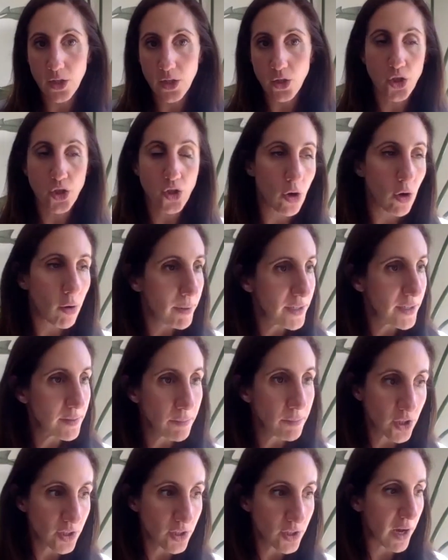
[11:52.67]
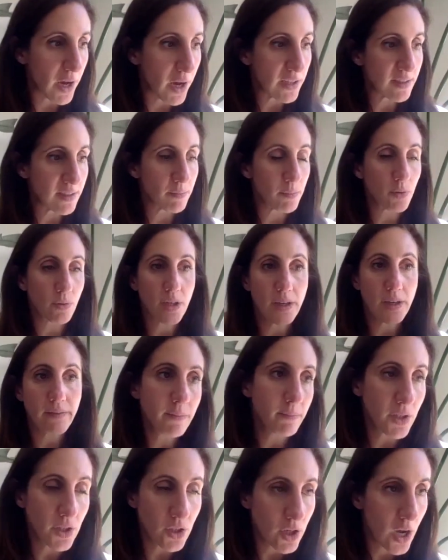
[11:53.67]
show up as much as possible, give
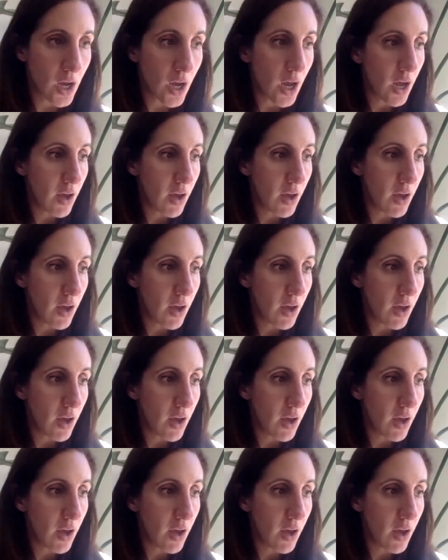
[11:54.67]
as much